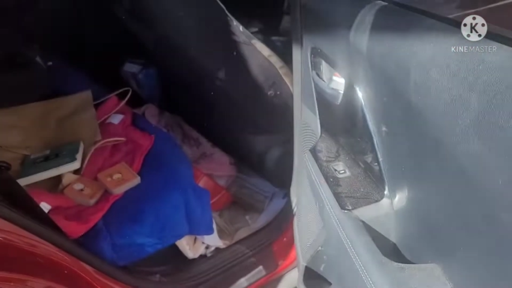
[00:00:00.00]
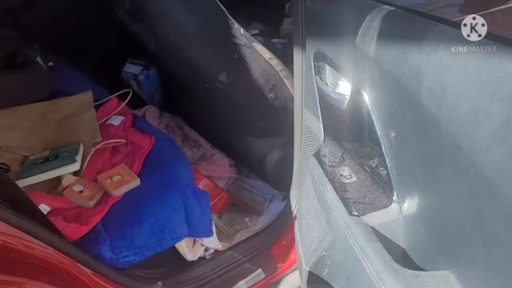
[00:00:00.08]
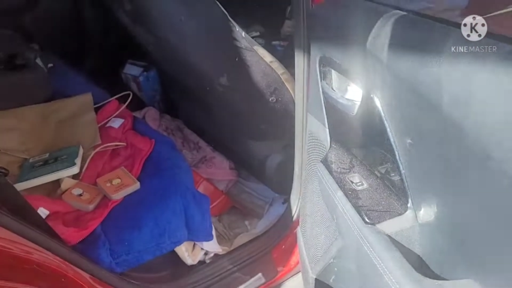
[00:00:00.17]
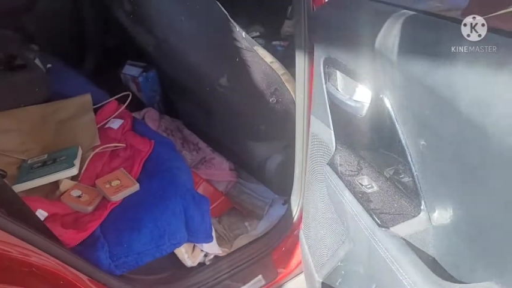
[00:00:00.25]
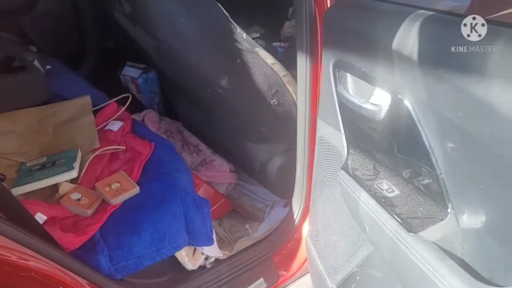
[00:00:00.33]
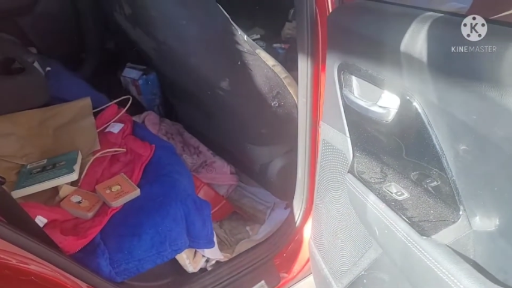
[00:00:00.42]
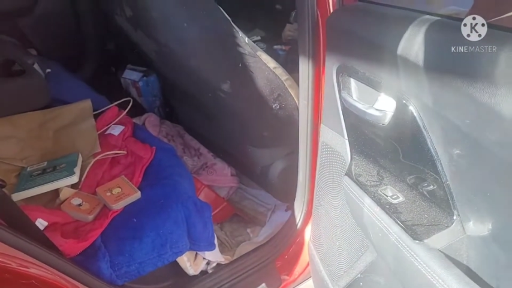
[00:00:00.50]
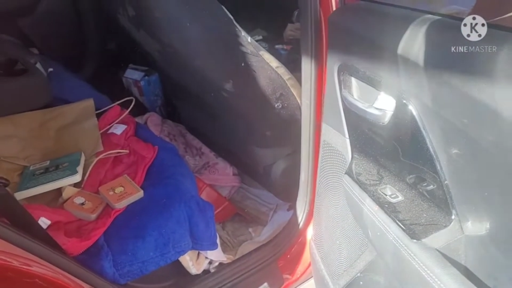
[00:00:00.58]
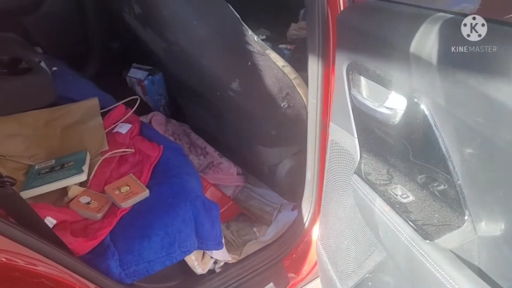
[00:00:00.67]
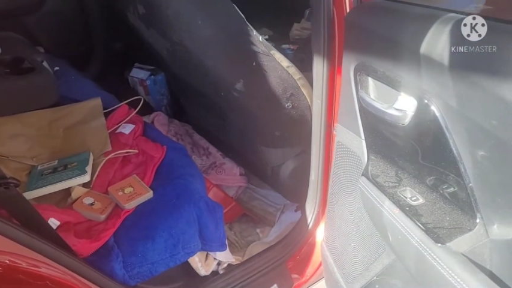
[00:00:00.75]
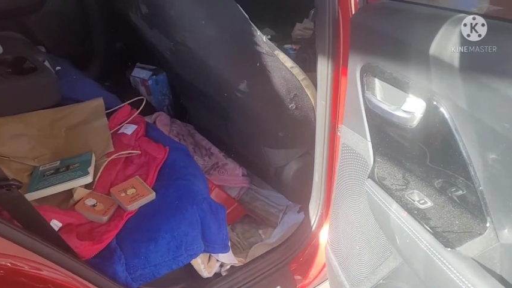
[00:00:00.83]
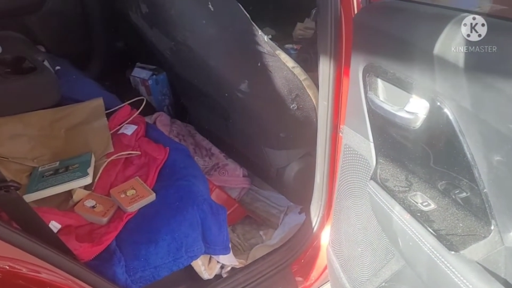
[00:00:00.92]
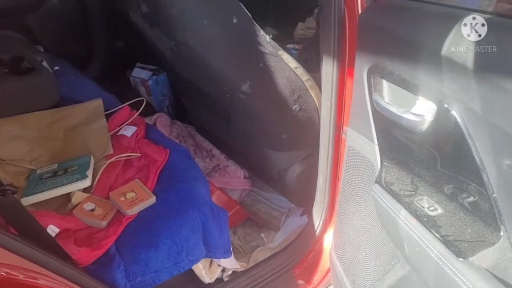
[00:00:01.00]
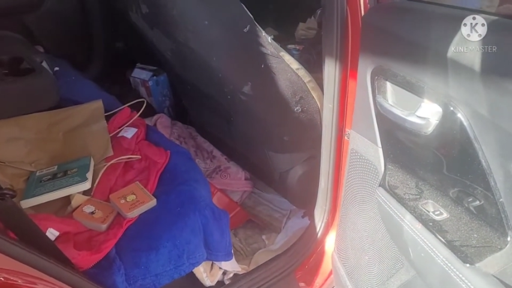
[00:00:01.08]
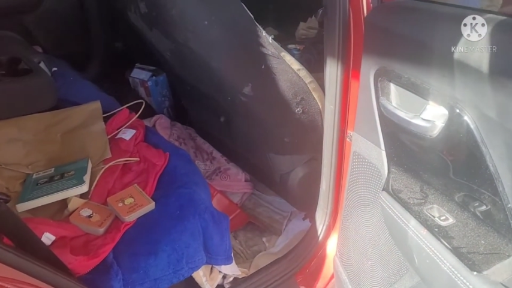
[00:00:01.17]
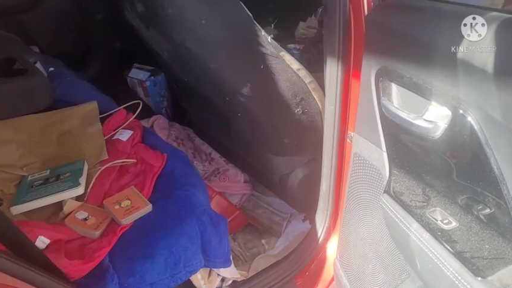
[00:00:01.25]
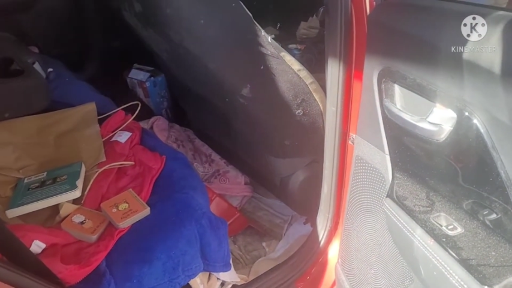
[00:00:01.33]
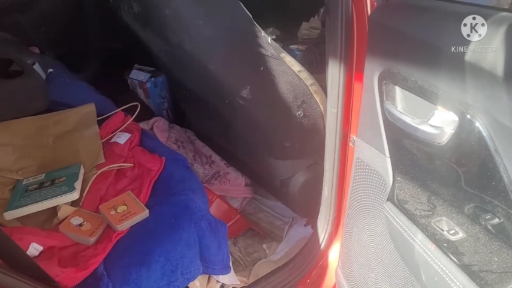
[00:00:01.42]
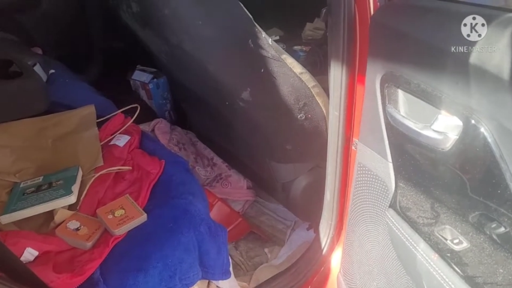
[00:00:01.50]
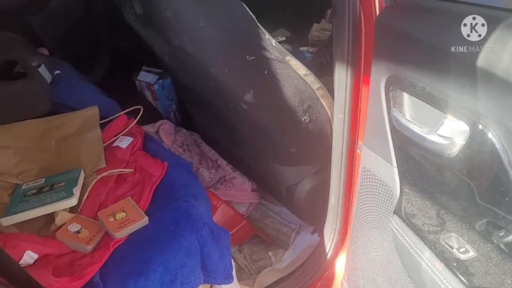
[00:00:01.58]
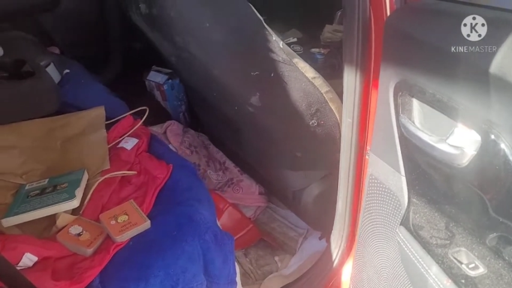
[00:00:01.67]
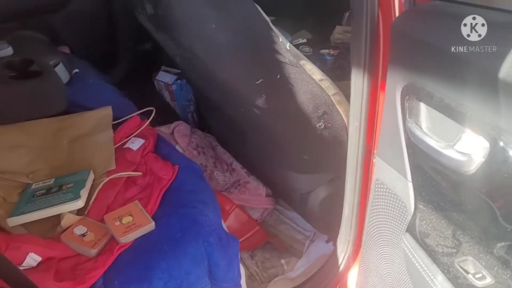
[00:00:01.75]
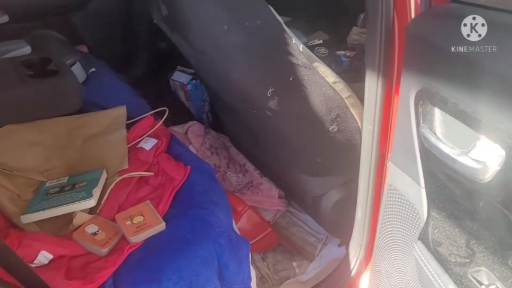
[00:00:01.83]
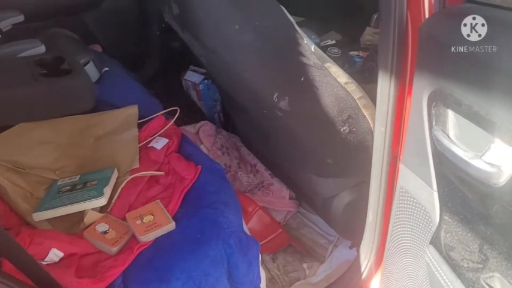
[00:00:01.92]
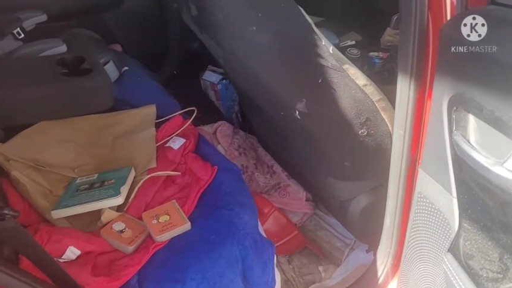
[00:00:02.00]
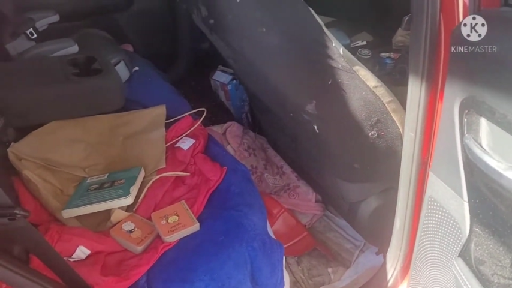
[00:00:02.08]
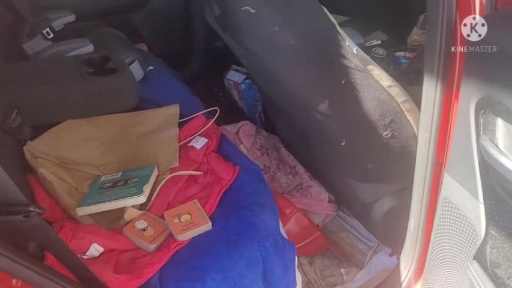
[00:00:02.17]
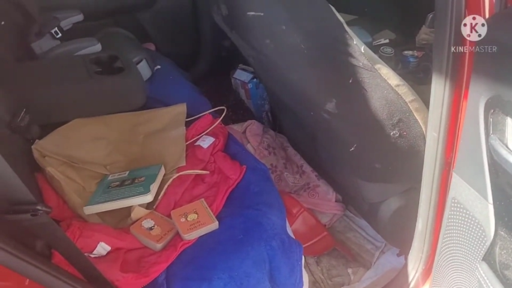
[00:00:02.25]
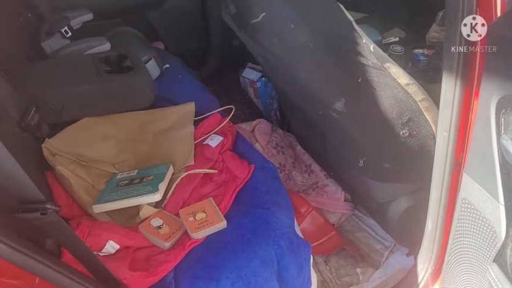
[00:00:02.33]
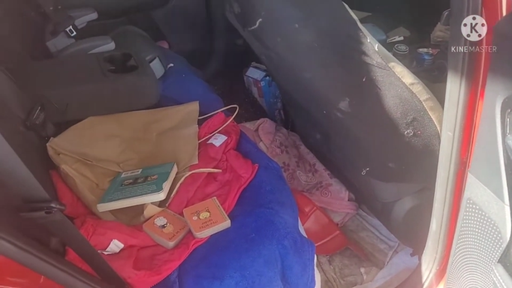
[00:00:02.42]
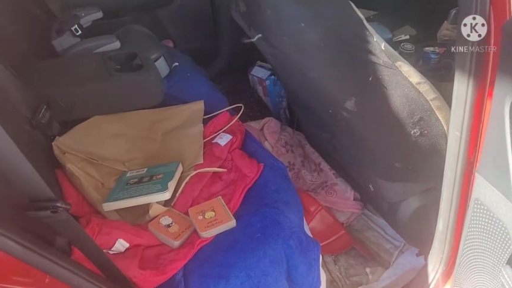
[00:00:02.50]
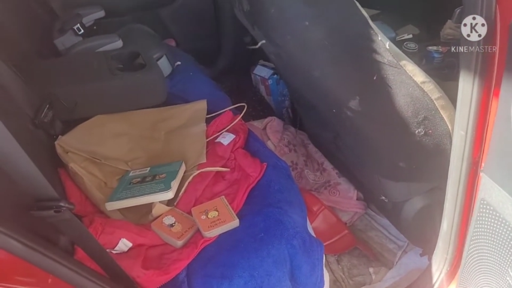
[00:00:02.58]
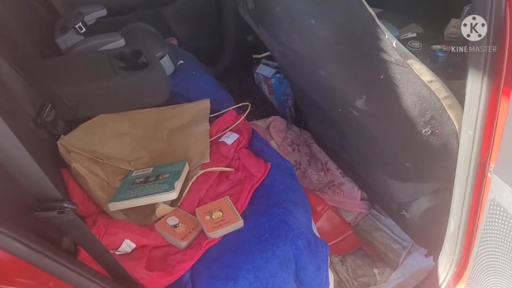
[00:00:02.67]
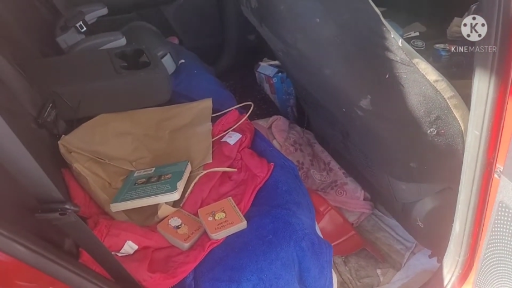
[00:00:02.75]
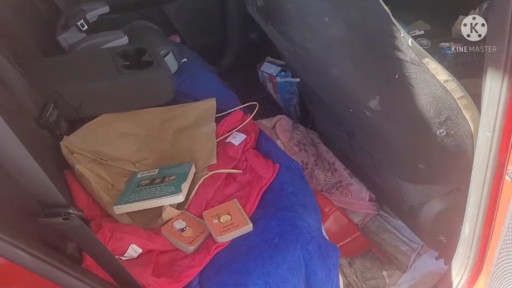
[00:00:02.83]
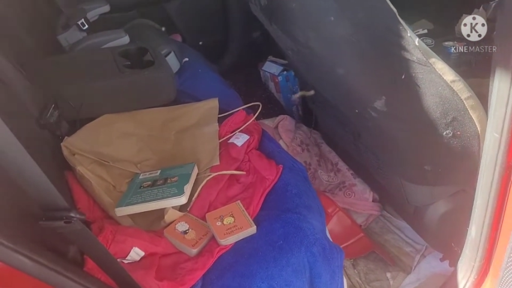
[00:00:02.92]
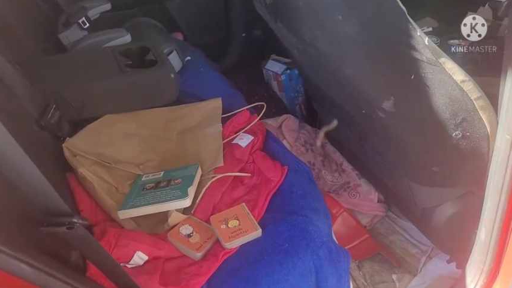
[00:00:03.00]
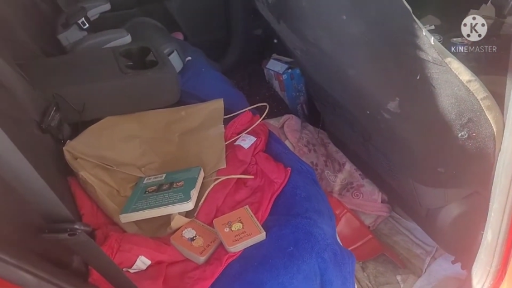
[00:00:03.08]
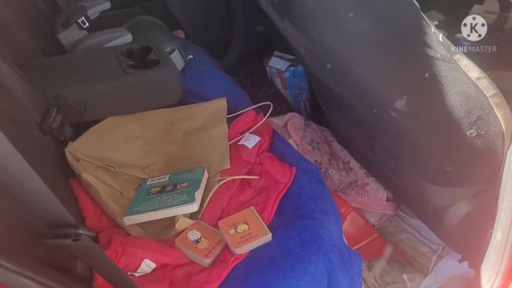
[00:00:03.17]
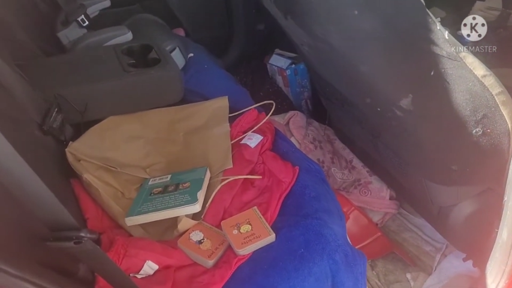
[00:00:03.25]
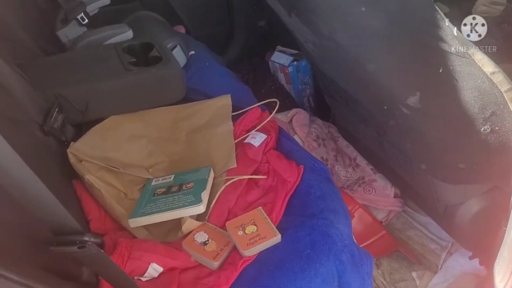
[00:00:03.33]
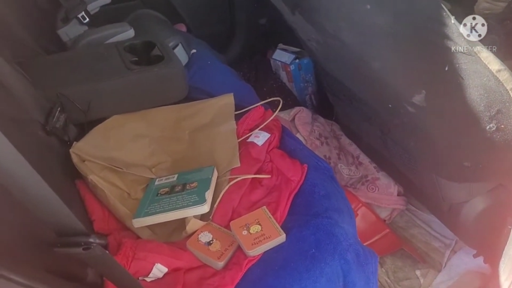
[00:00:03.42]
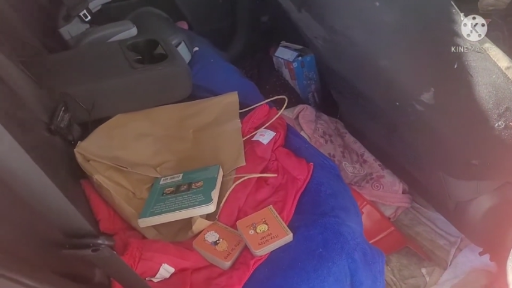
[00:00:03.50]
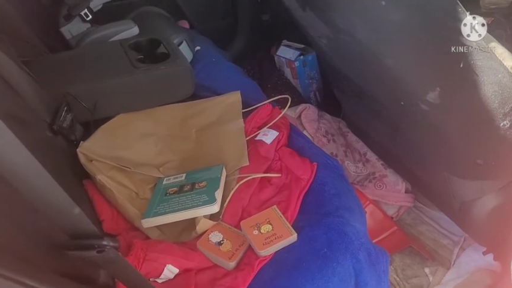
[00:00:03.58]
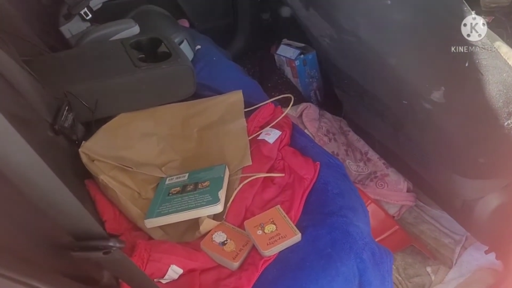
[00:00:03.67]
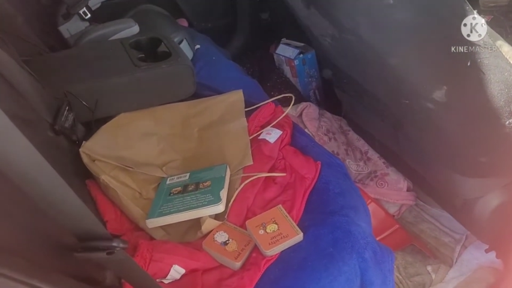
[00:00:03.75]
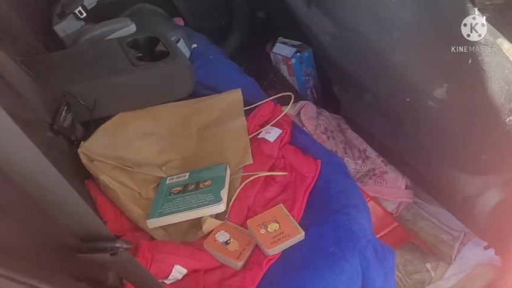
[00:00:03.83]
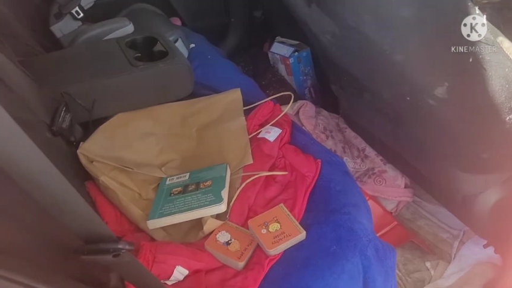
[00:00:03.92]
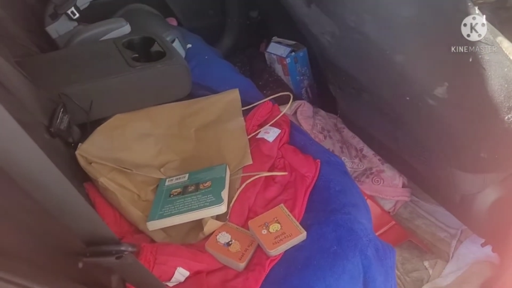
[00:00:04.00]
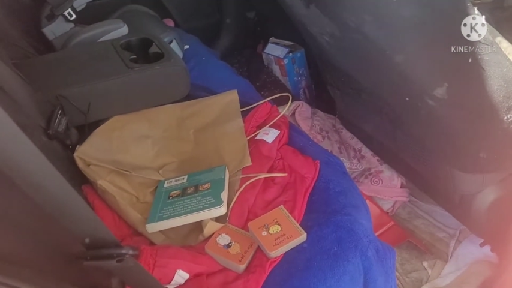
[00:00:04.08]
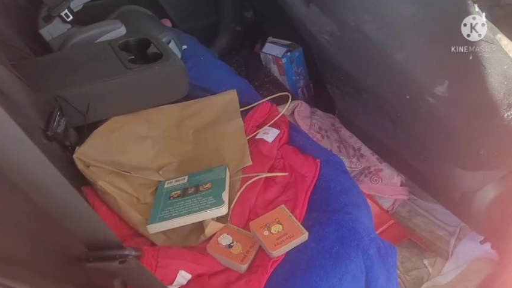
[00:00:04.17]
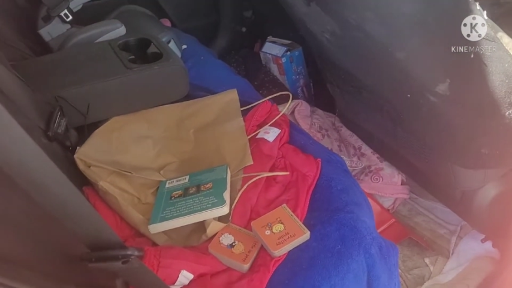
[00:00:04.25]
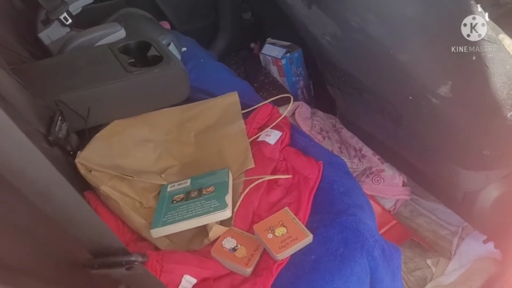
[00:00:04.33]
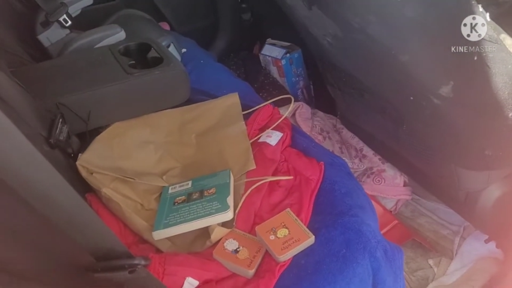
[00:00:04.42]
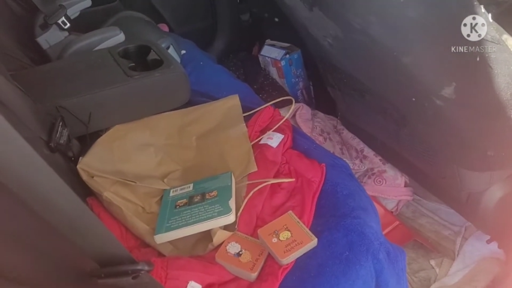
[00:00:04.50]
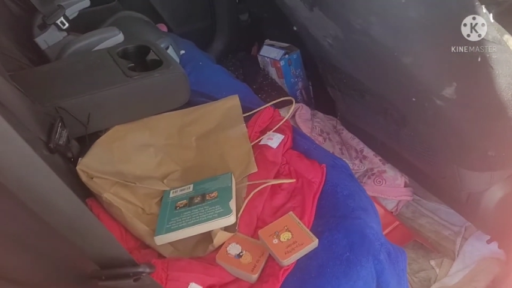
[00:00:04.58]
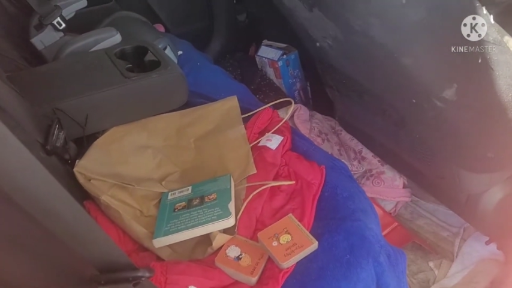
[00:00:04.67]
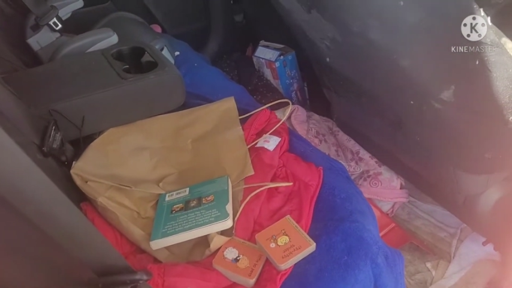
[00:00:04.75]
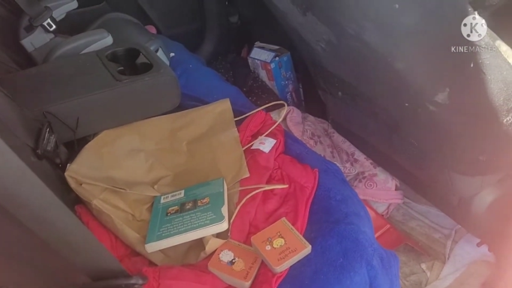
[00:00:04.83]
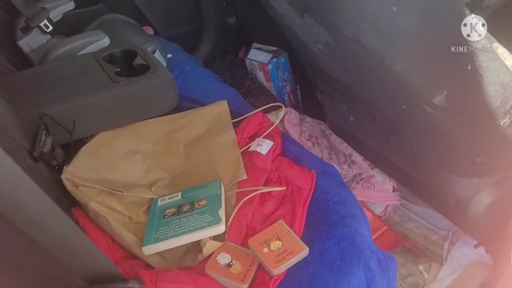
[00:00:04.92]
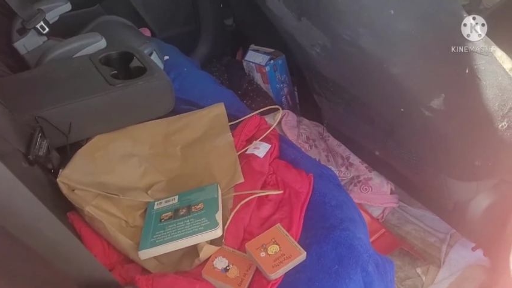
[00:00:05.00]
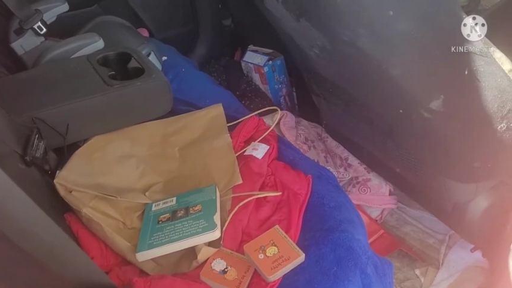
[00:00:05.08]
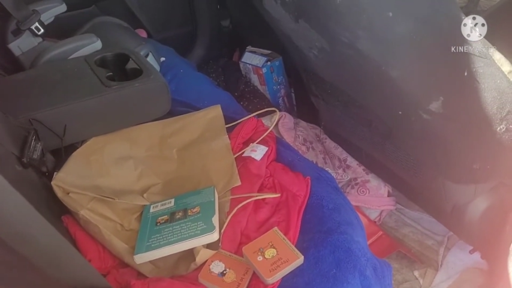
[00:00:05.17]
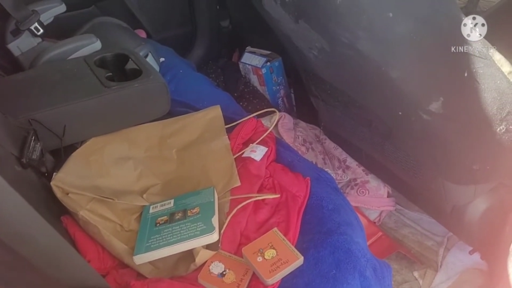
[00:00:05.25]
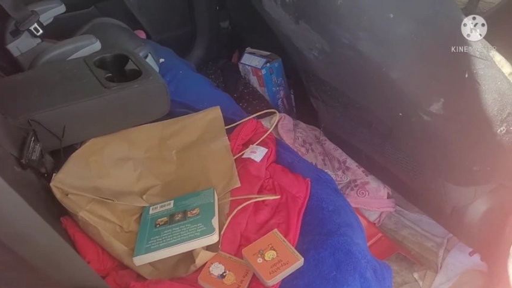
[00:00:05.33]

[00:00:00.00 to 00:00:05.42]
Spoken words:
[unreadable: no face in view]